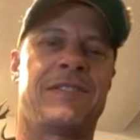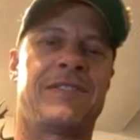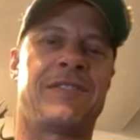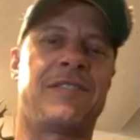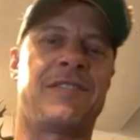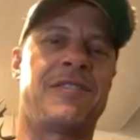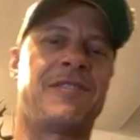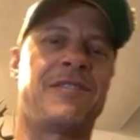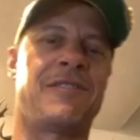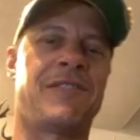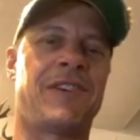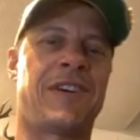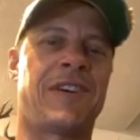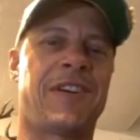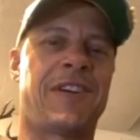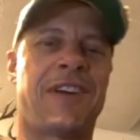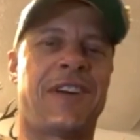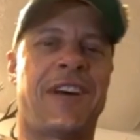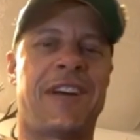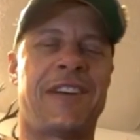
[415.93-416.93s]

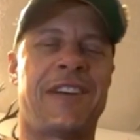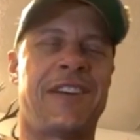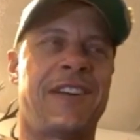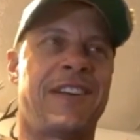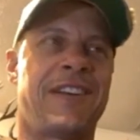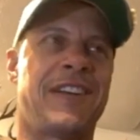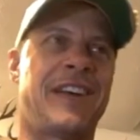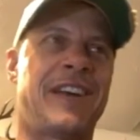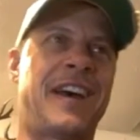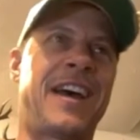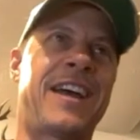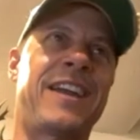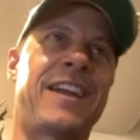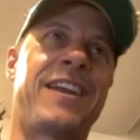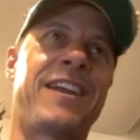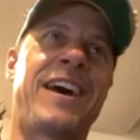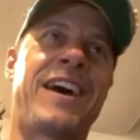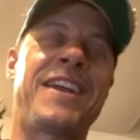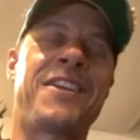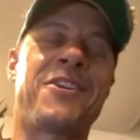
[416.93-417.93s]
So
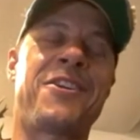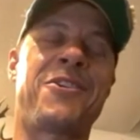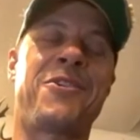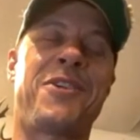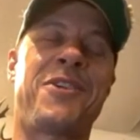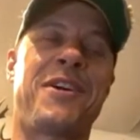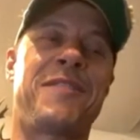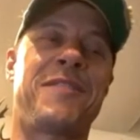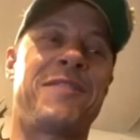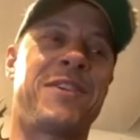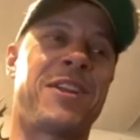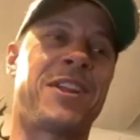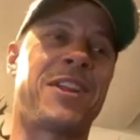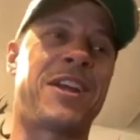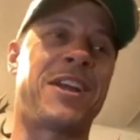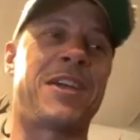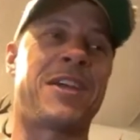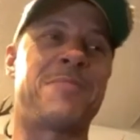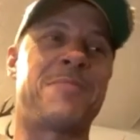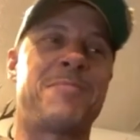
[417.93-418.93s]
I know a
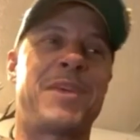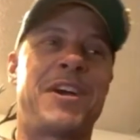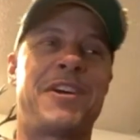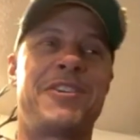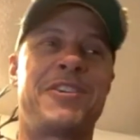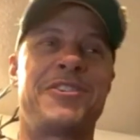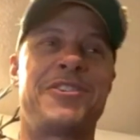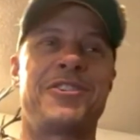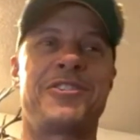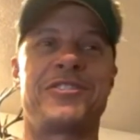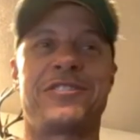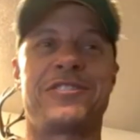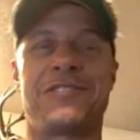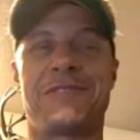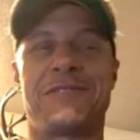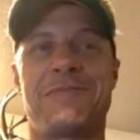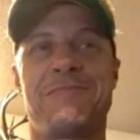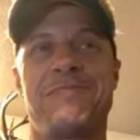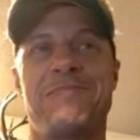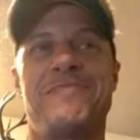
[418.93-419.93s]
lot of marriages